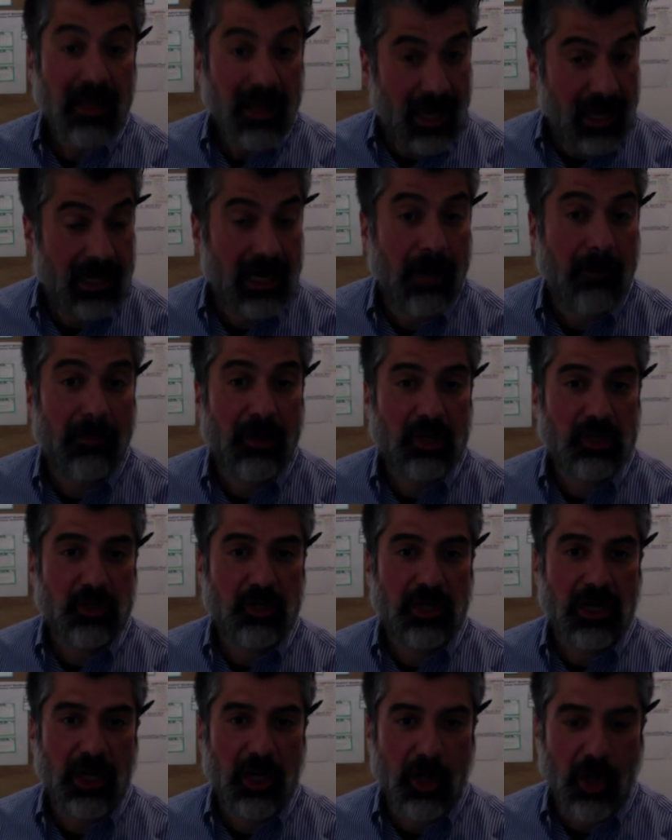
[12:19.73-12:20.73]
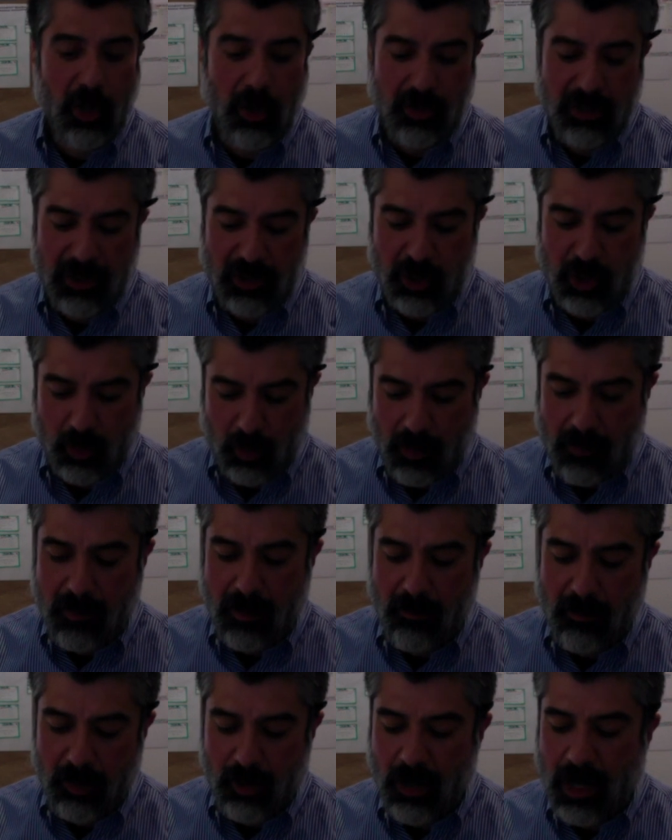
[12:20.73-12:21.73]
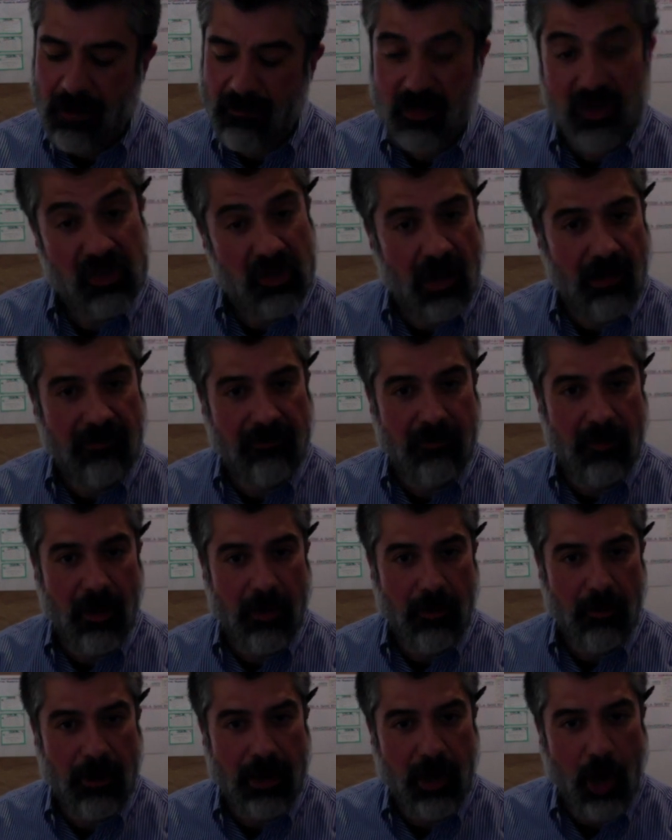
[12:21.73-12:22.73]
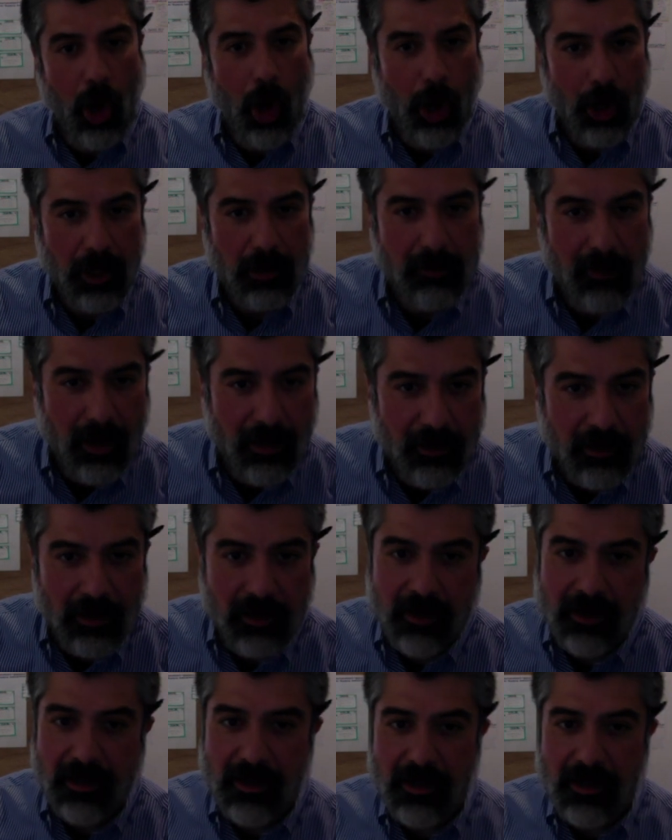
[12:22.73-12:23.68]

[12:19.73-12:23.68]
And I bet you didn't know. Did you remember you have a soft mother and a hard mother?